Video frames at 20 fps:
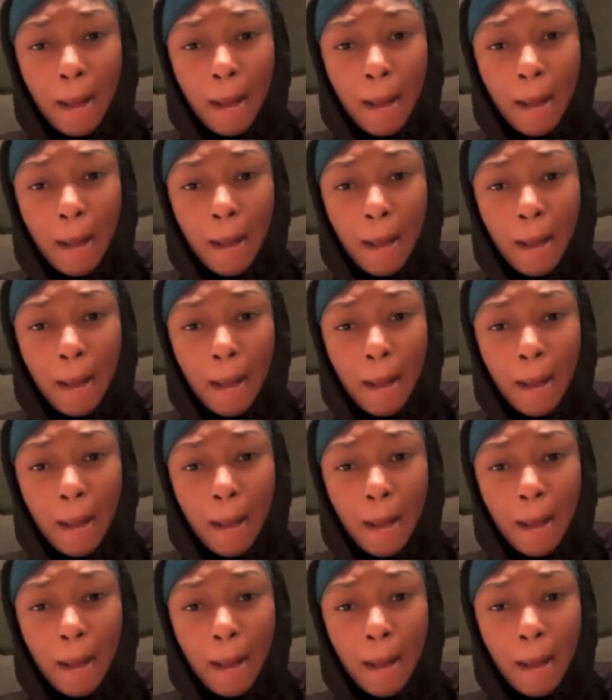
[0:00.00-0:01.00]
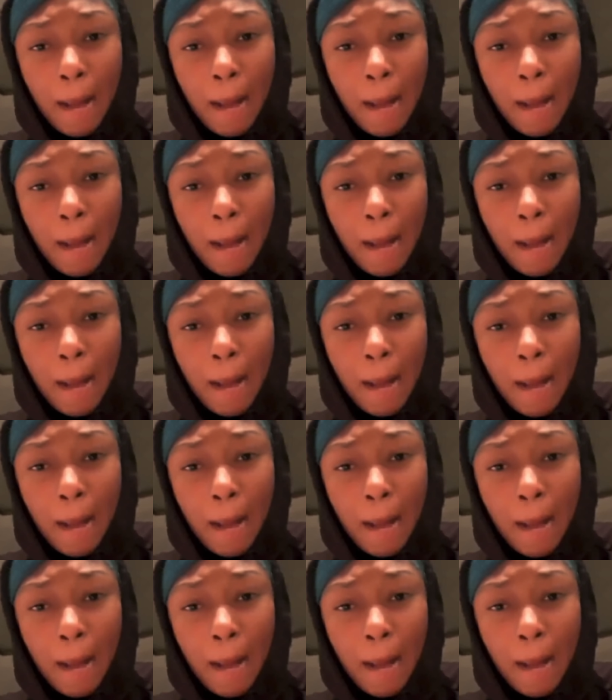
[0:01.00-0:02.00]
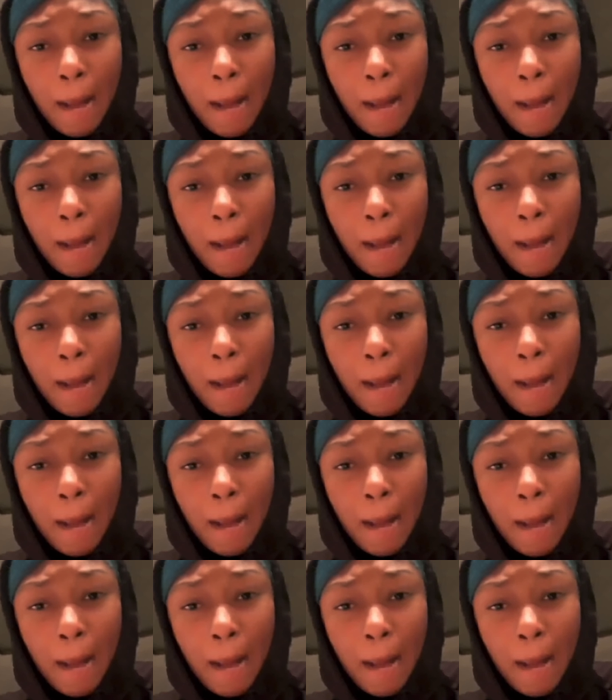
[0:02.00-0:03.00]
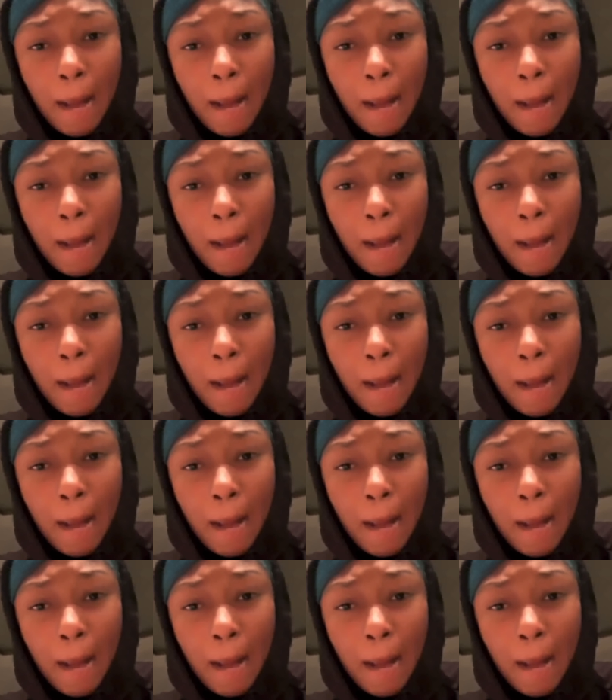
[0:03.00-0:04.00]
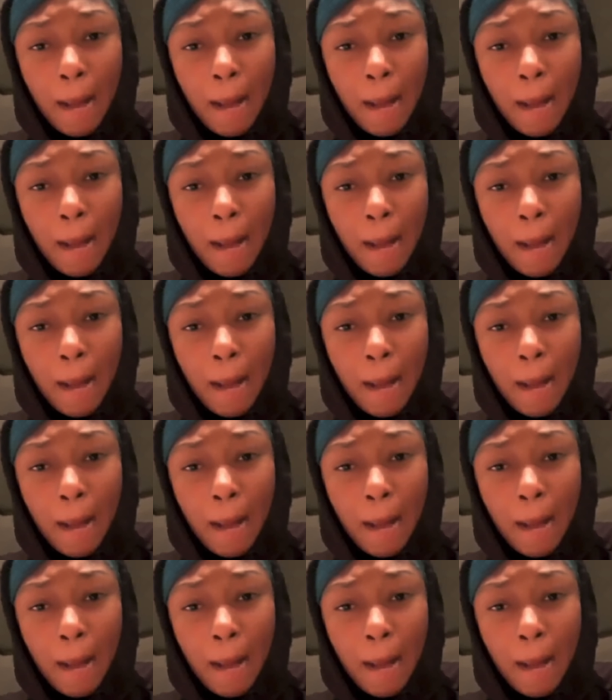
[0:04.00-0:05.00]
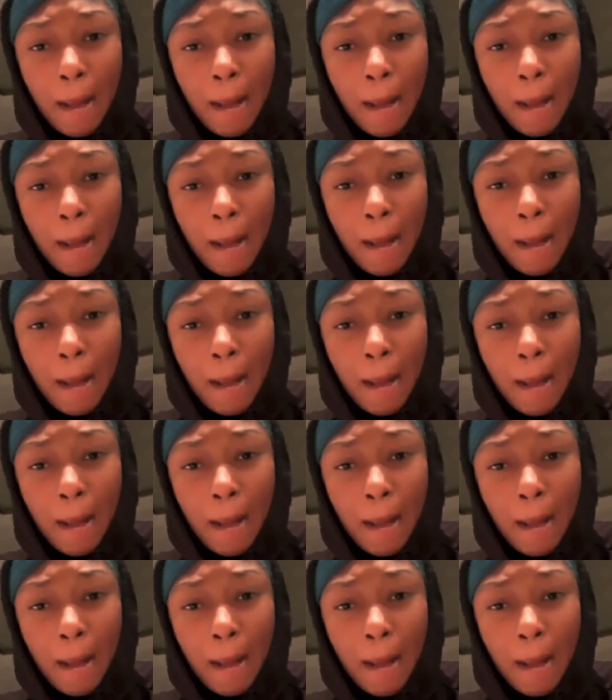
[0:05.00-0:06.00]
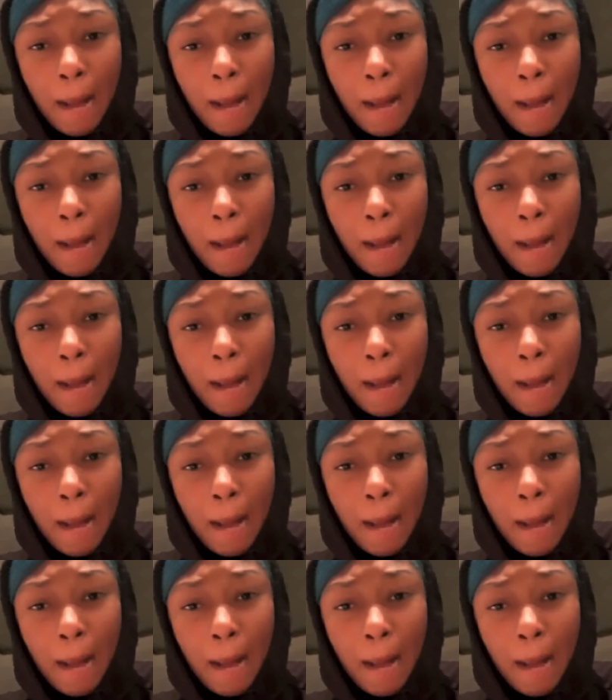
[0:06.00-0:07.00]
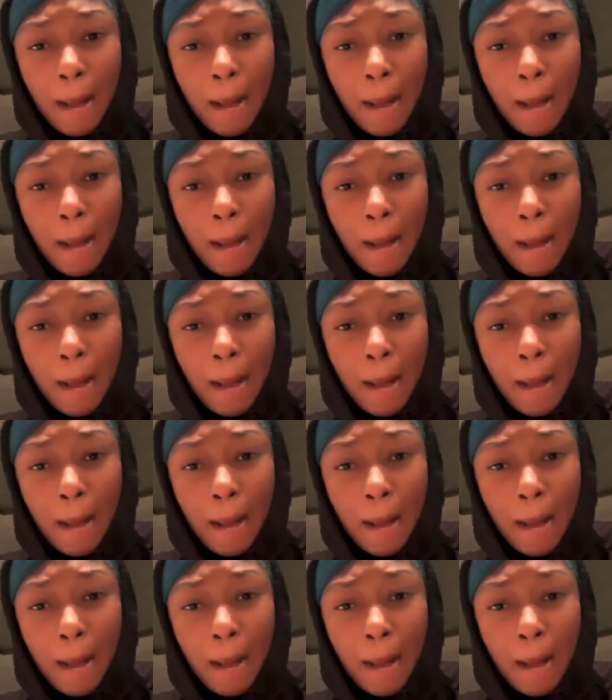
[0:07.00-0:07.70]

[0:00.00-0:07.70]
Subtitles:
No words are spoken by the person on screen.